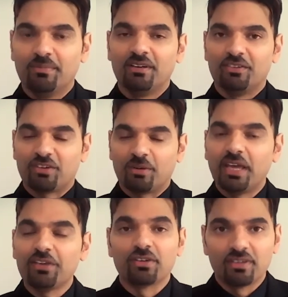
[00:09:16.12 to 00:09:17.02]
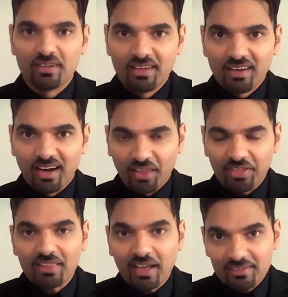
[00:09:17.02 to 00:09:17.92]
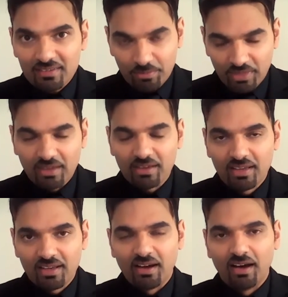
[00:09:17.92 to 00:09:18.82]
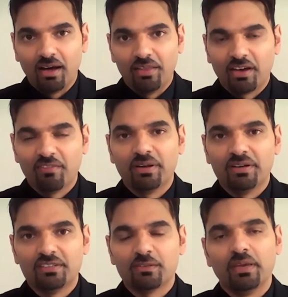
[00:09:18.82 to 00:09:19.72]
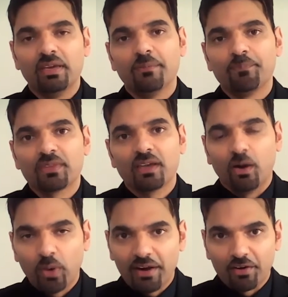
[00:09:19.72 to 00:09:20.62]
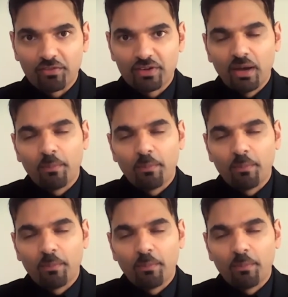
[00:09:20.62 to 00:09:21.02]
discrimination. And I think that's something the government needs to be aware of.